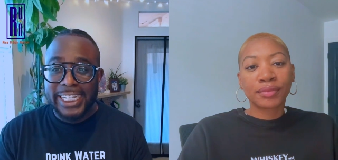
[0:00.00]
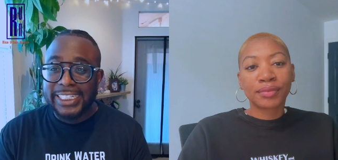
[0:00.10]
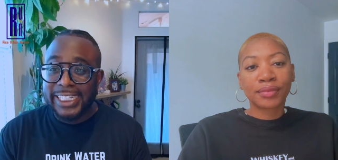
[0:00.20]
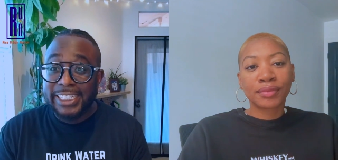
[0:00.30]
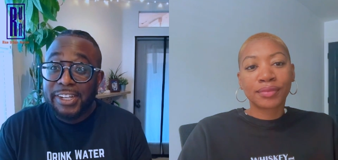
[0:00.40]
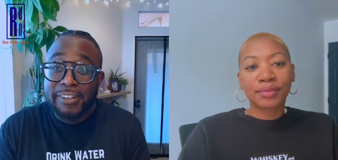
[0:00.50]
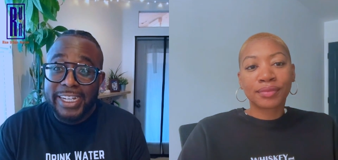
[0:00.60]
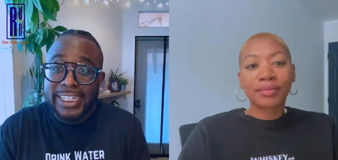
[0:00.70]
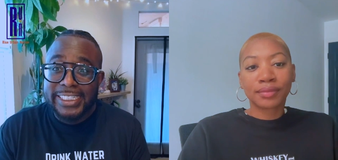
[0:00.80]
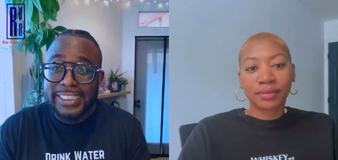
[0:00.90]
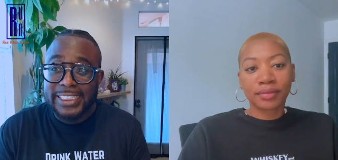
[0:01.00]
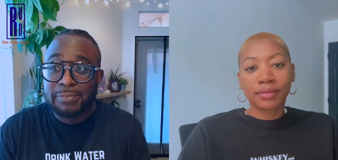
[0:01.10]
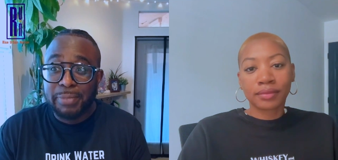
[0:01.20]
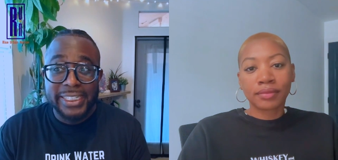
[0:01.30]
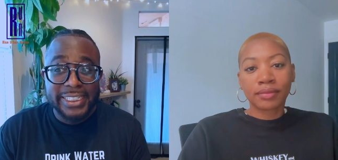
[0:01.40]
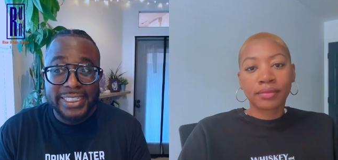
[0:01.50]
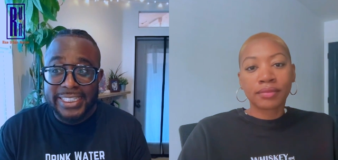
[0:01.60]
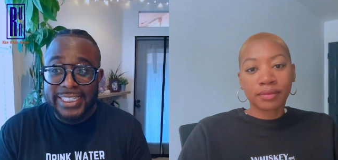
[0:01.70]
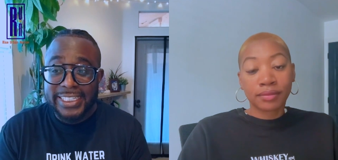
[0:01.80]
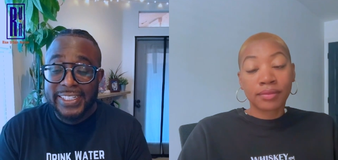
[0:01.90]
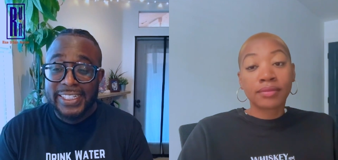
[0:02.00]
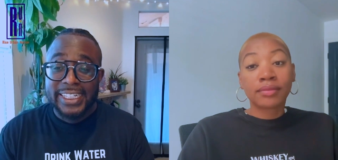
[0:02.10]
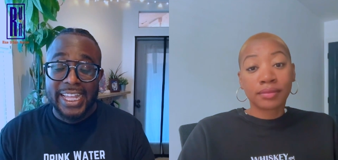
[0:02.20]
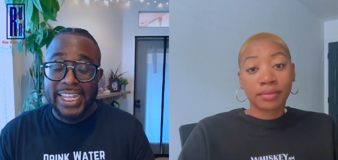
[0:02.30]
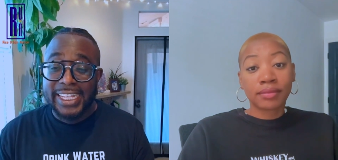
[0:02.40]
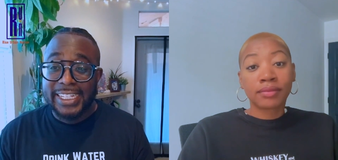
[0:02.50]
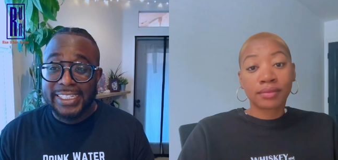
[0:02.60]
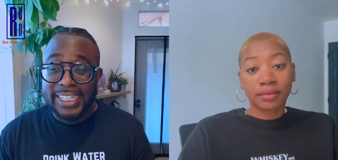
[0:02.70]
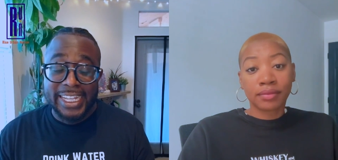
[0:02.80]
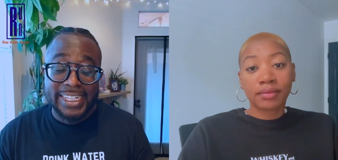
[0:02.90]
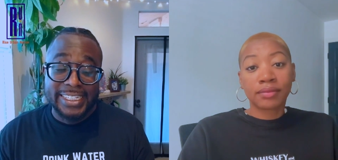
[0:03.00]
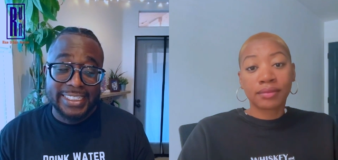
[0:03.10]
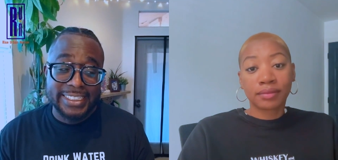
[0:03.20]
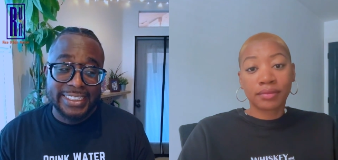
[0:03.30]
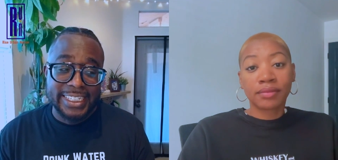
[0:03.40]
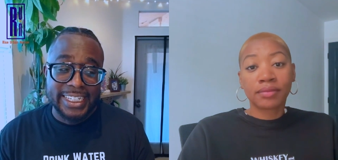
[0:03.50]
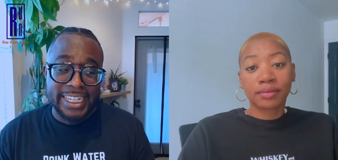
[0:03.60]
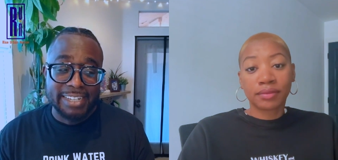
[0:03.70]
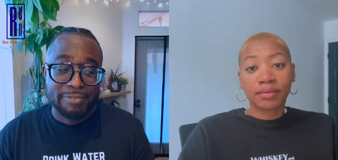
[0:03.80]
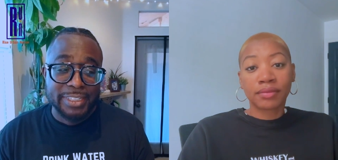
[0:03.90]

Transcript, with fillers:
Speaker 1: Like they curated these experiences and and it, it